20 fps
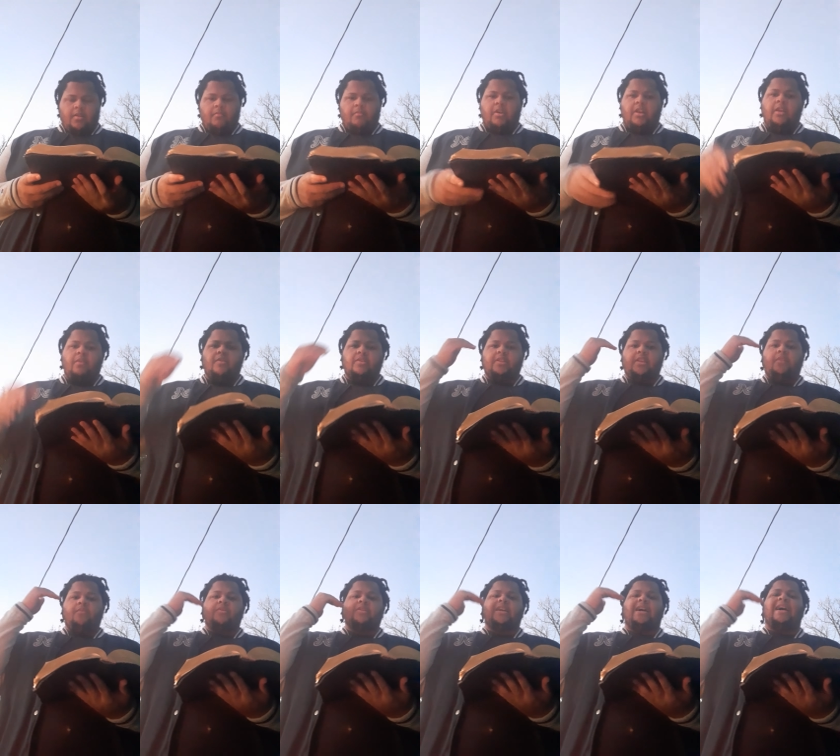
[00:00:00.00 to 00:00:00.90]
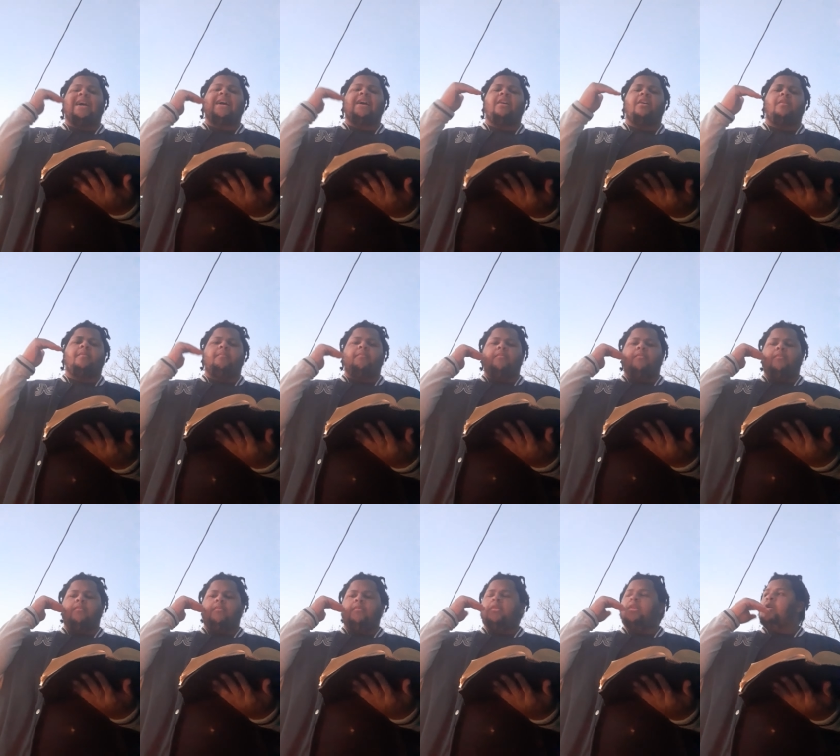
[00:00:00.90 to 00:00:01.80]
But he was he was a high up
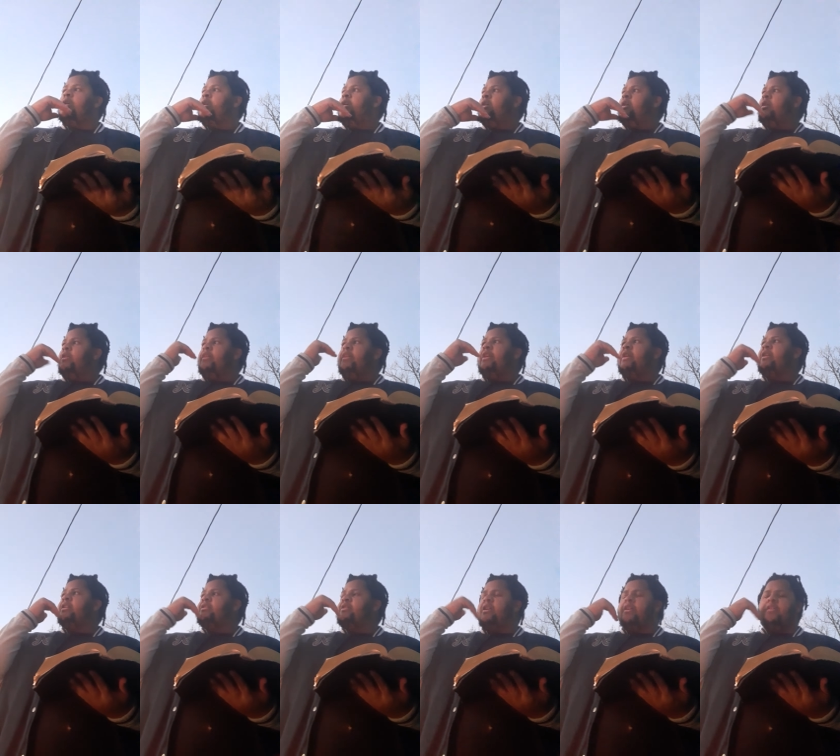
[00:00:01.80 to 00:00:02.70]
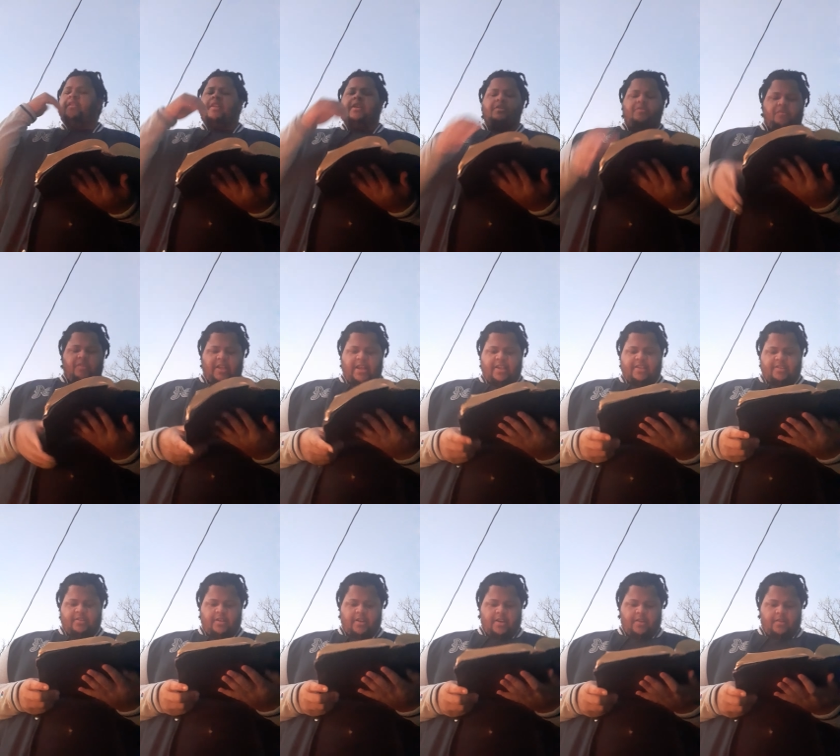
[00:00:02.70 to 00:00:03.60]
dignitary of the Israelites,
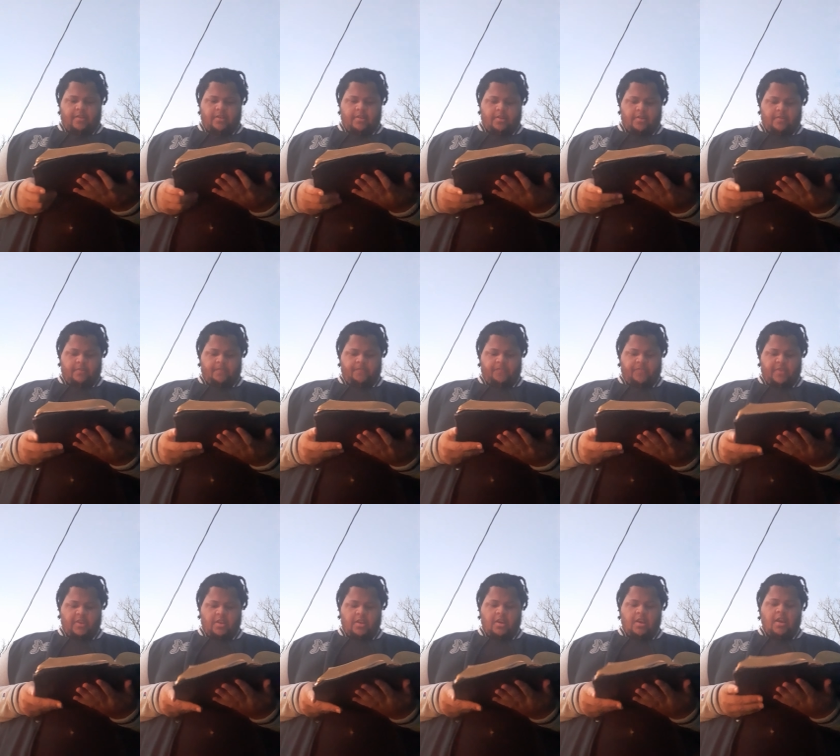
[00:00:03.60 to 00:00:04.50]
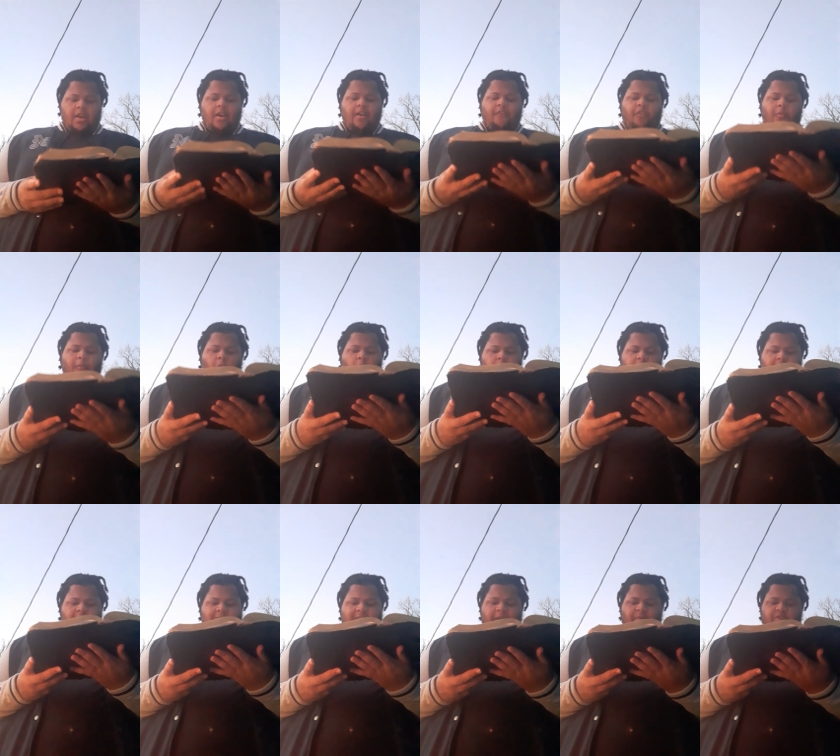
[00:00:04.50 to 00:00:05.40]
all right? For
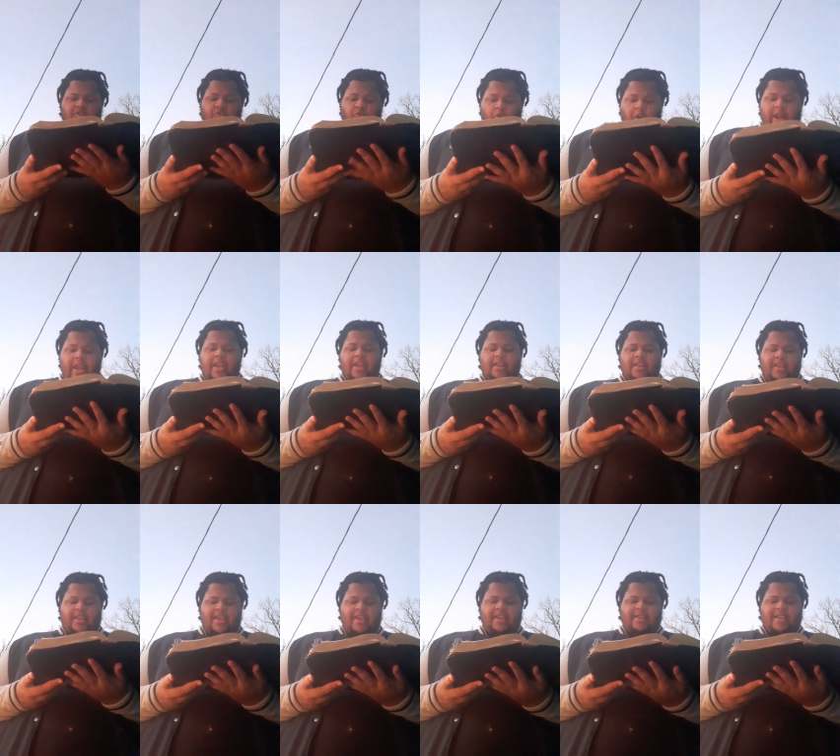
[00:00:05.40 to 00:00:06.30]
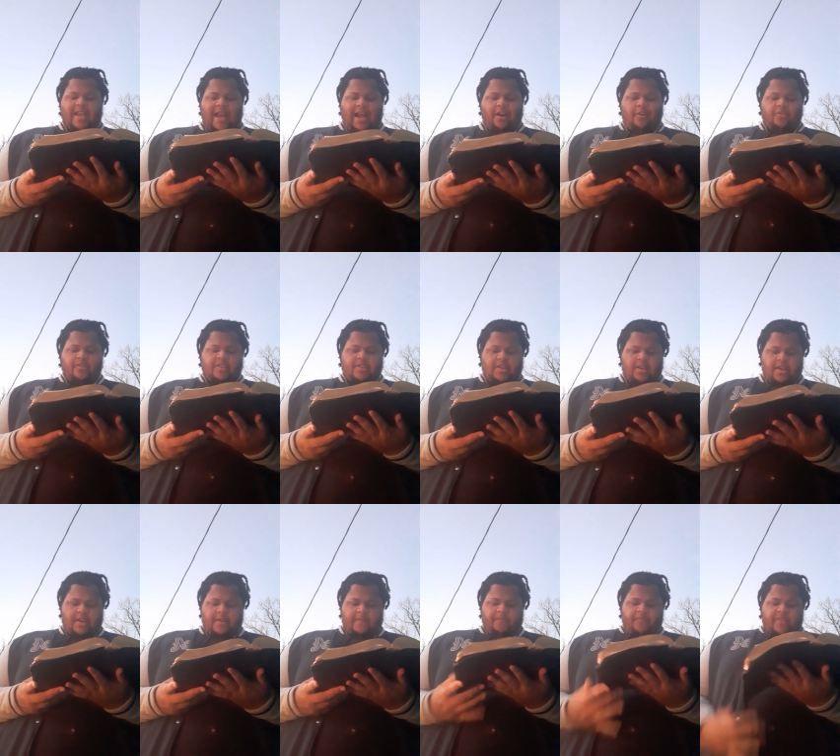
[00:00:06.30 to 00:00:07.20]
Mordecai was great in the king's house,
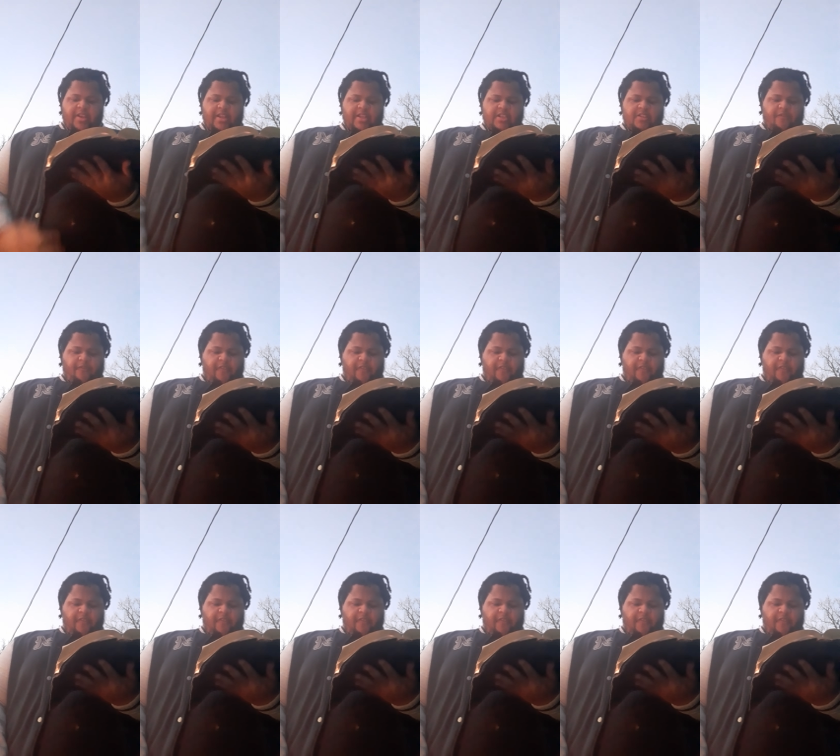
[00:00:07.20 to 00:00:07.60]
and his